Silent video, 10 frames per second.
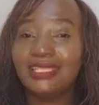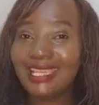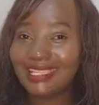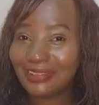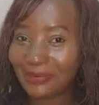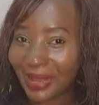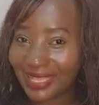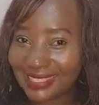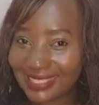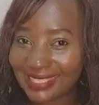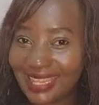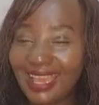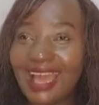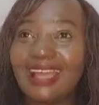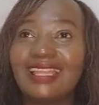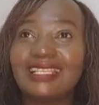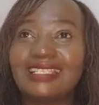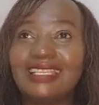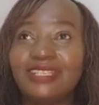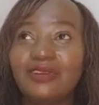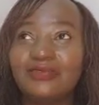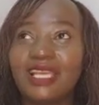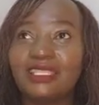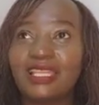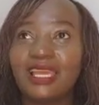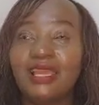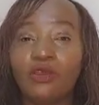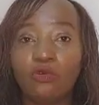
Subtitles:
wants, and at the end of the day,